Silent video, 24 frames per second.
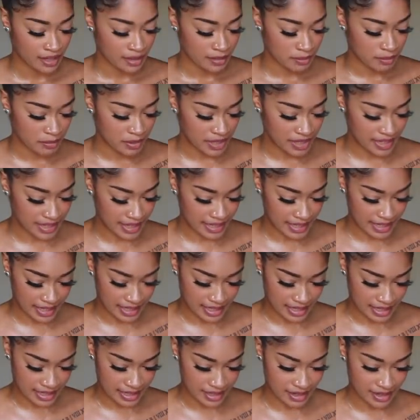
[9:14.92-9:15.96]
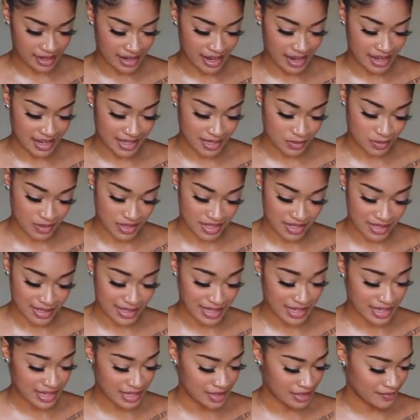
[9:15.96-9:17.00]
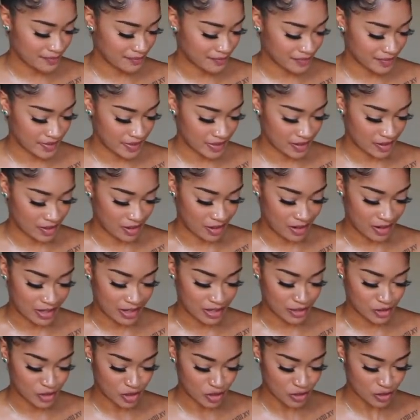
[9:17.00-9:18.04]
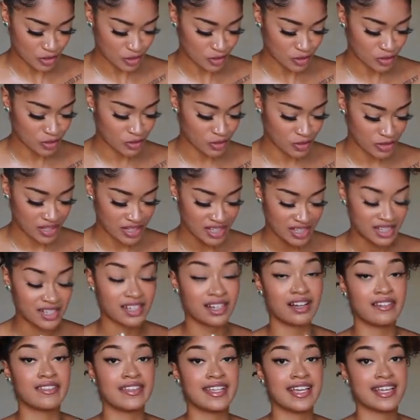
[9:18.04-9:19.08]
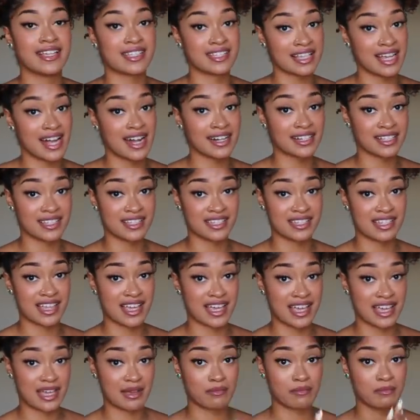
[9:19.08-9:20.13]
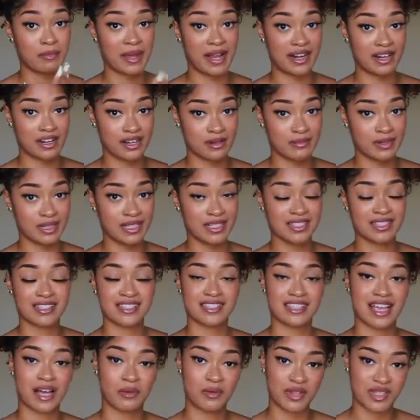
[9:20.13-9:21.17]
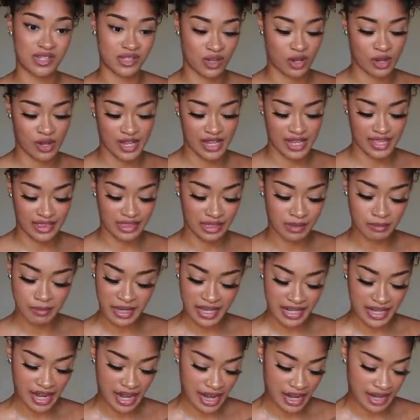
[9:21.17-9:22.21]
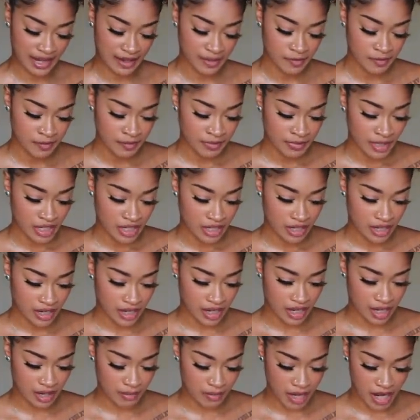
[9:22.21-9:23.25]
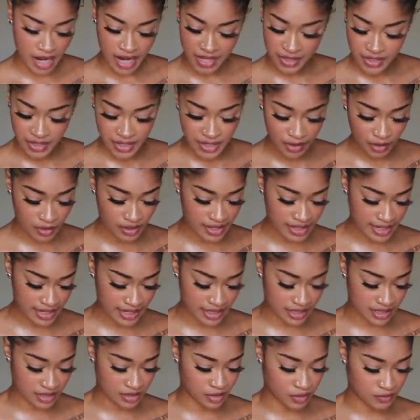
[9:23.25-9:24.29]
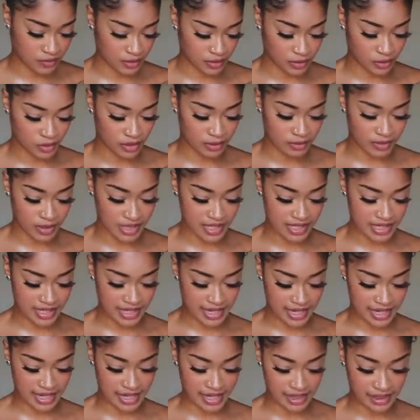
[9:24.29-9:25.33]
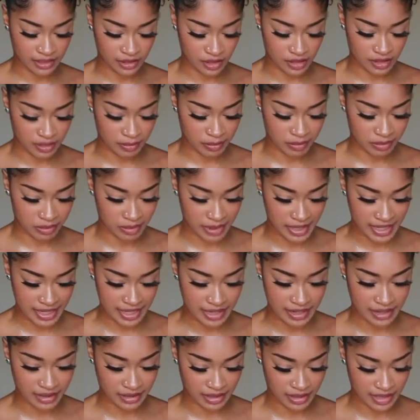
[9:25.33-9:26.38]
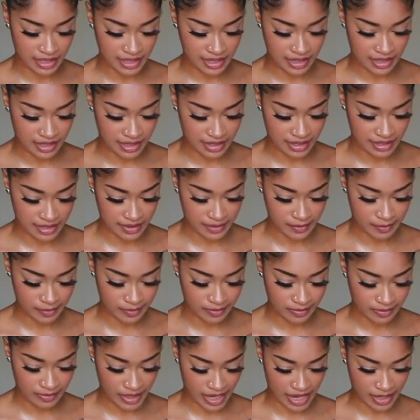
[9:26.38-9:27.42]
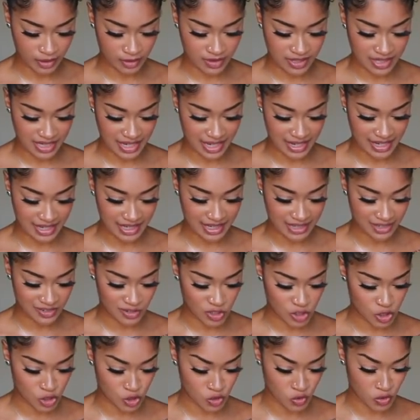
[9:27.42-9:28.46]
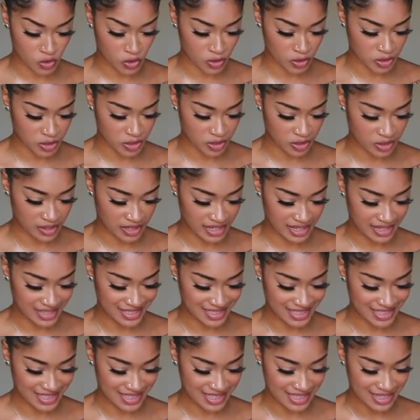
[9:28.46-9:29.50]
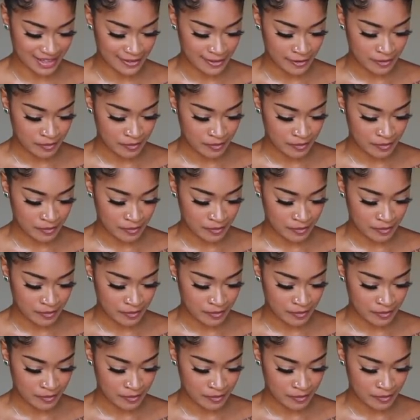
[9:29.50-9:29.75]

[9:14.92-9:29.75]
but again, as we see, there are two of the exact same parabens that we saw in the Ben Nye. Um, other ingredients though for Laura Mercier look pretty good. Um, I don't see any strong, strong irritants